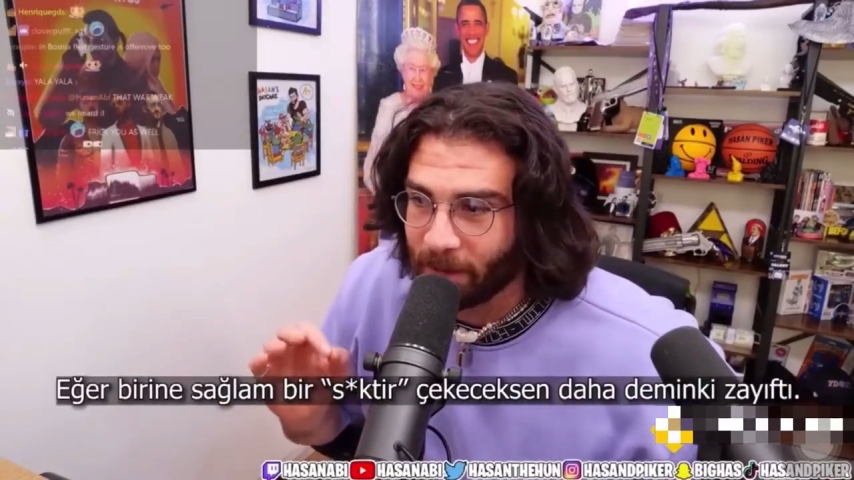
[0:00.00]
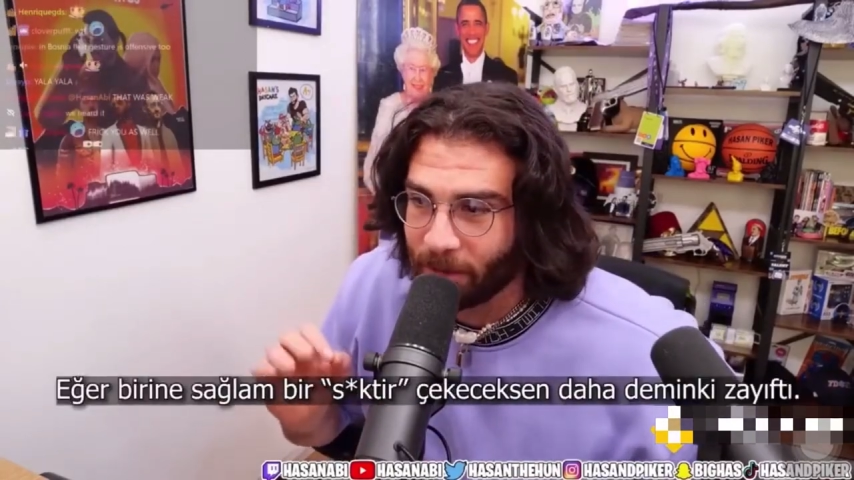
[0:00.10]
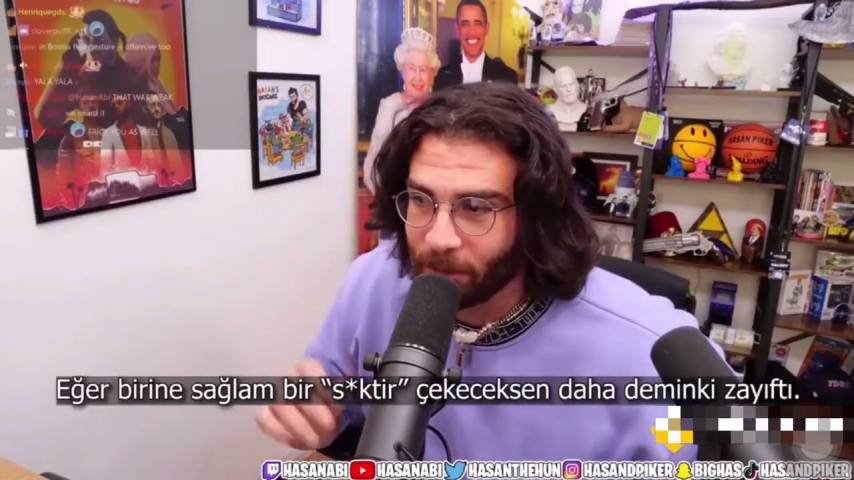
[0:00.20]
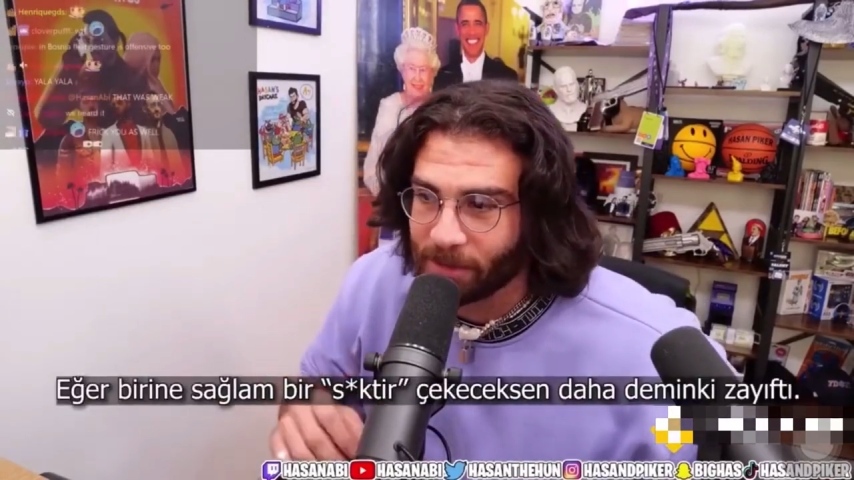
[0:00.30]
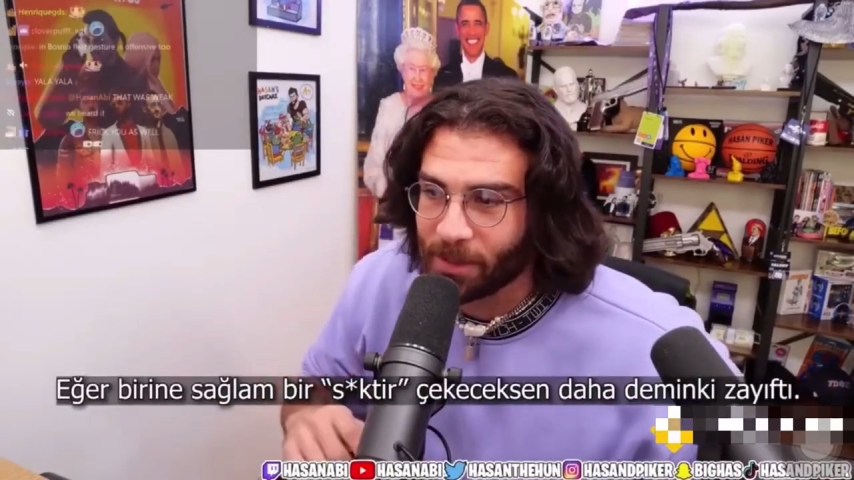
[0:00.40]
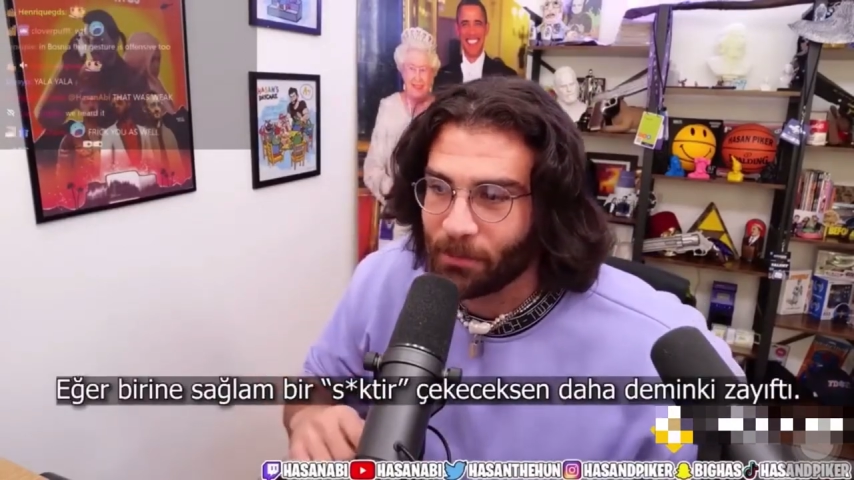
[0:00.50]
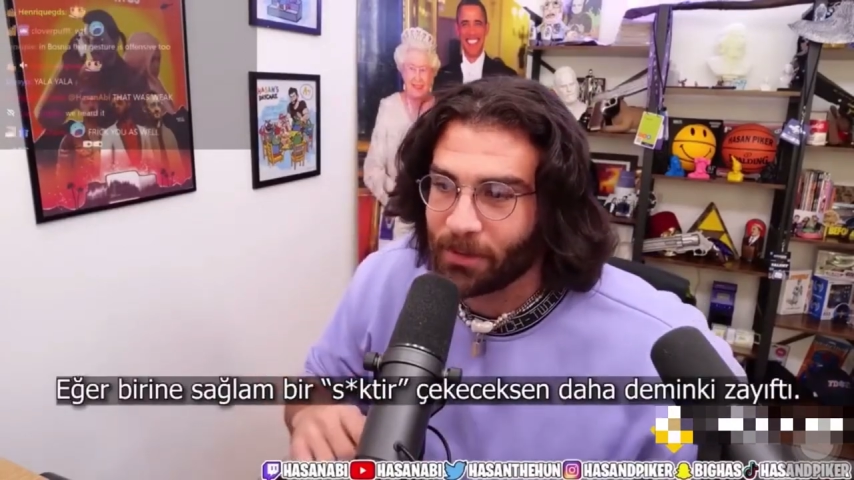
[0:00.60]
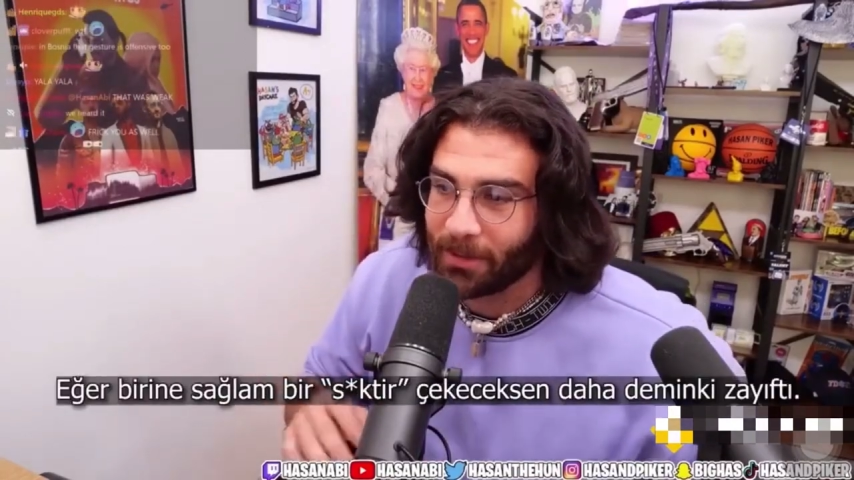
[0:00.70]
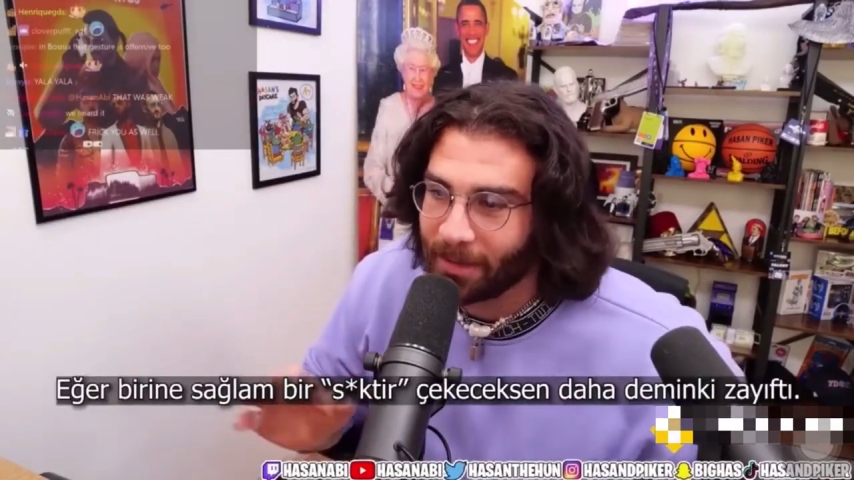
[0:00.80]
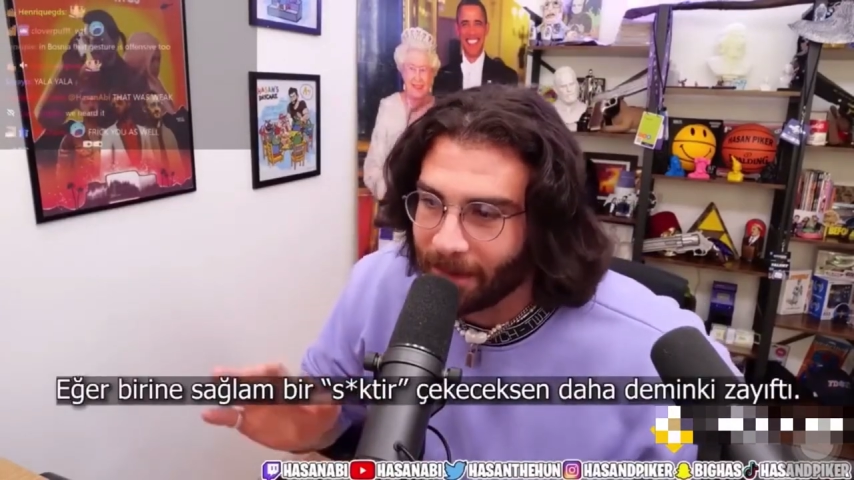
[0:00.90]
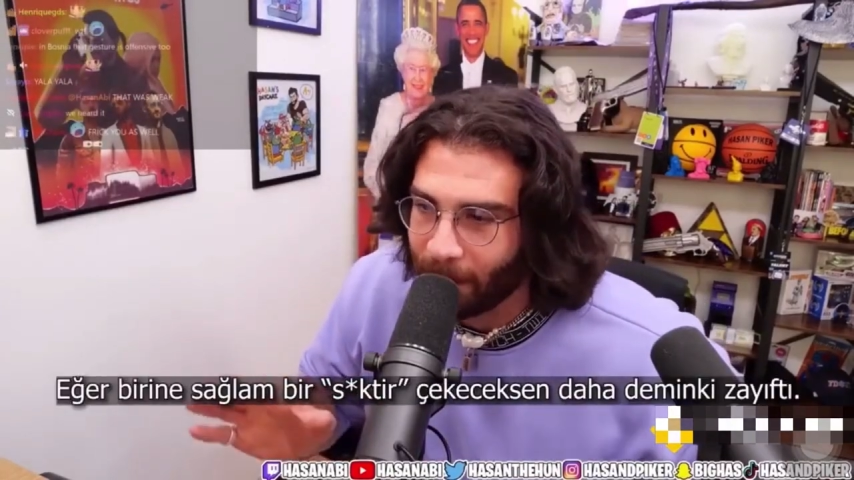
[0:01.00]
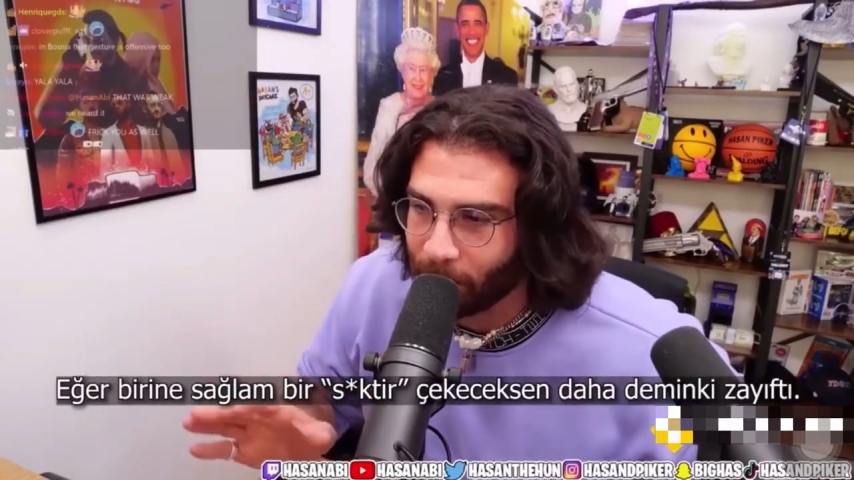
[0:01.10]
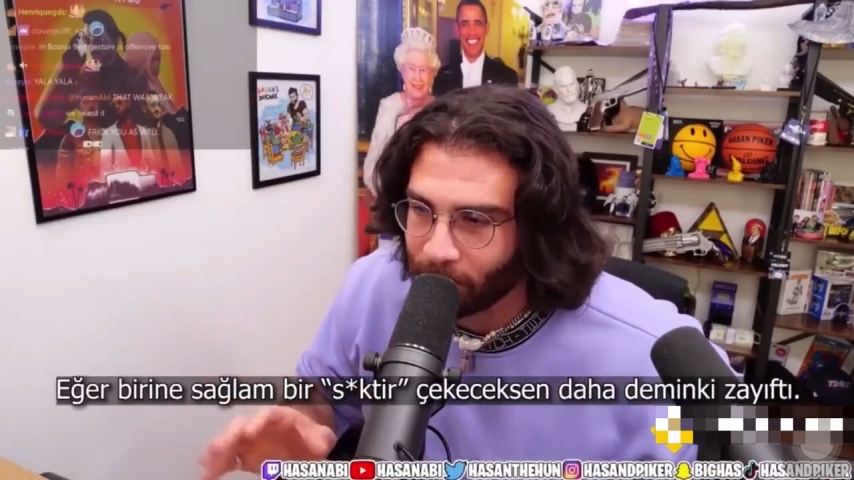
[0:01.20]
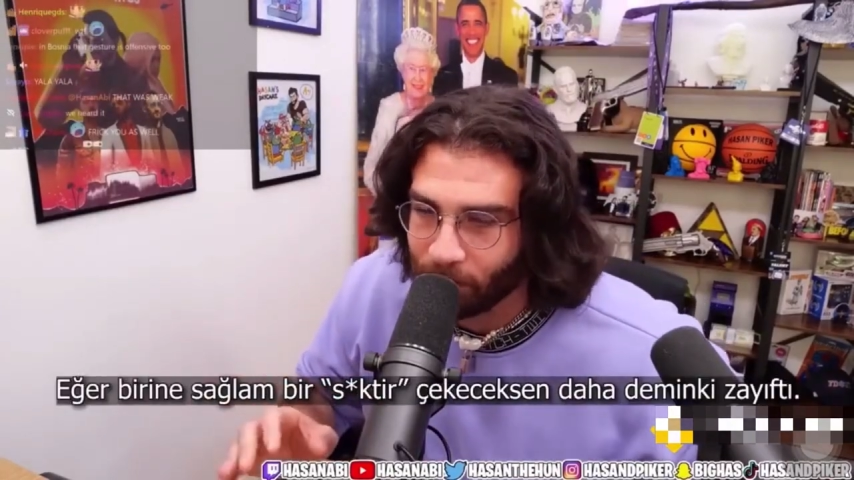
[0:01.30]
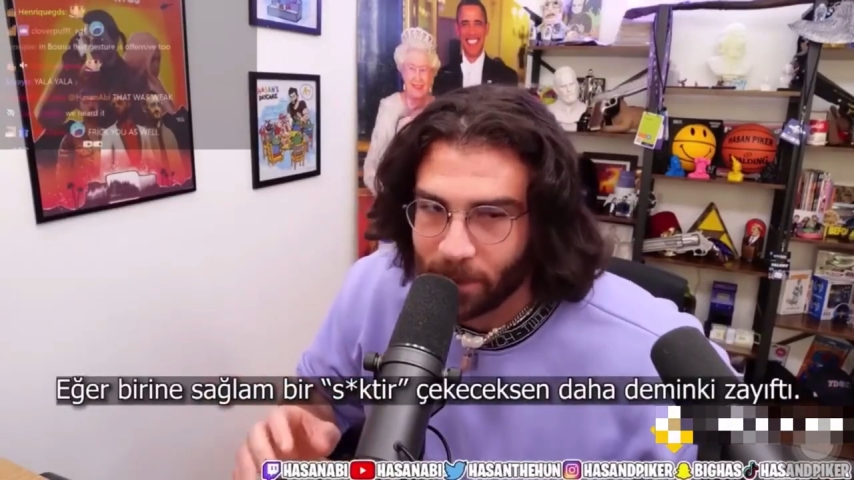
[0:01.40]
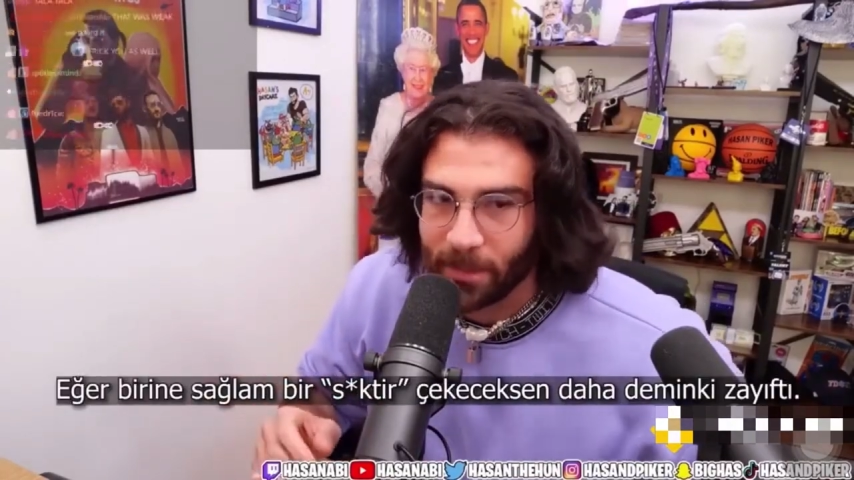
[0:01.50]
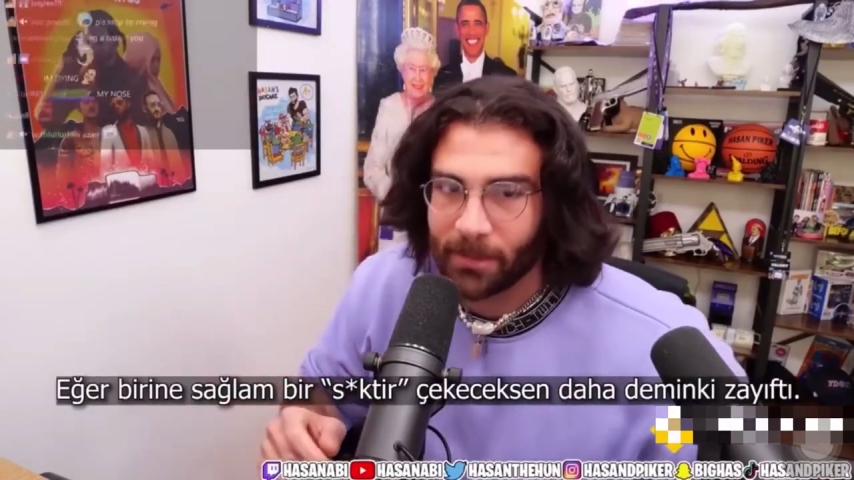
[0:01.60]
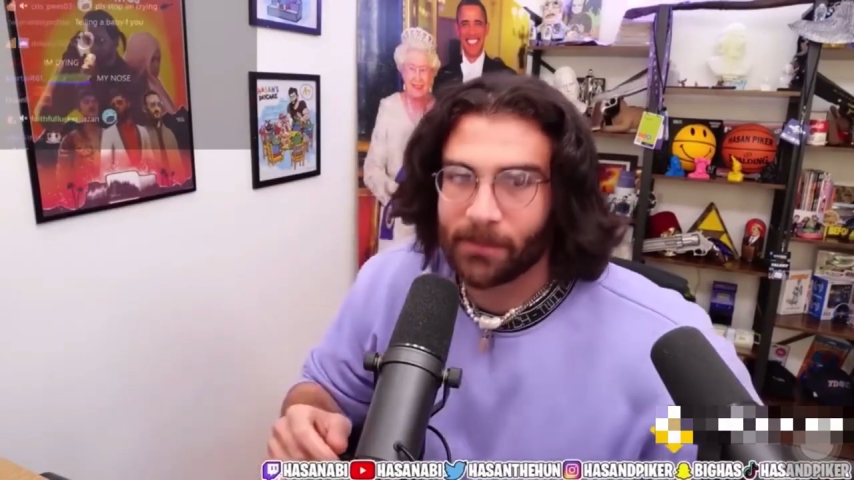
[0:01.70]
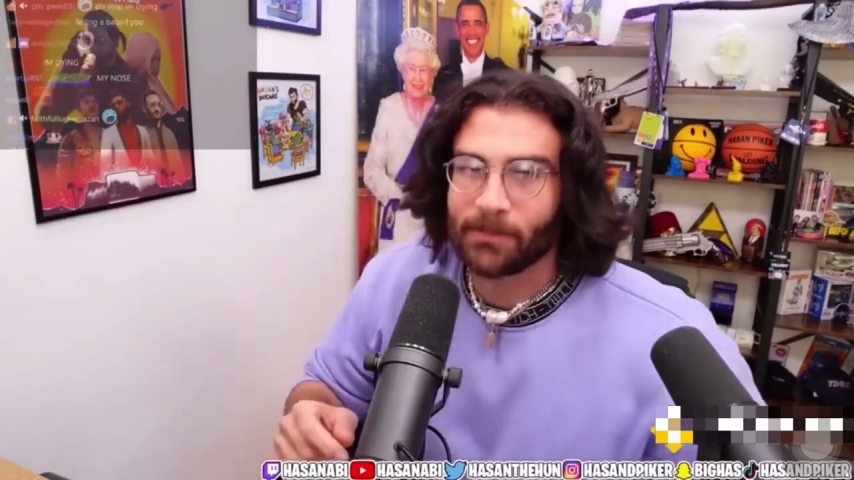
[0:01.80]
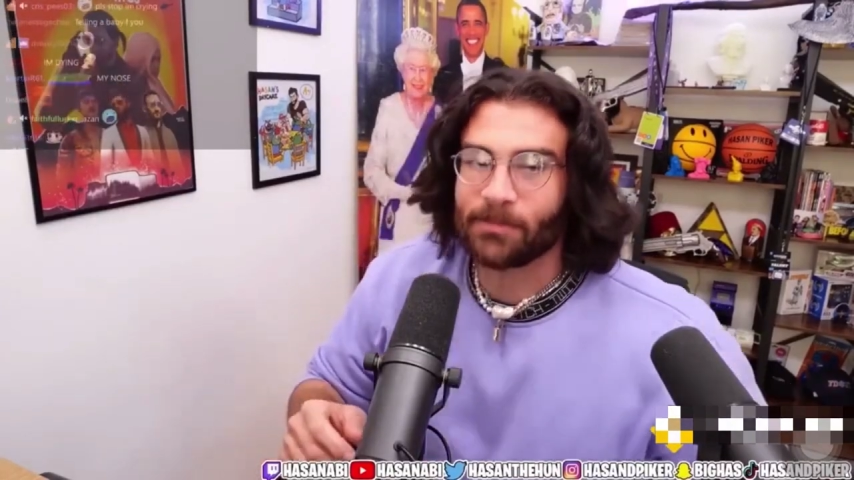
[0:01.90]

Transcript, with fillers: you to someone, that was weak.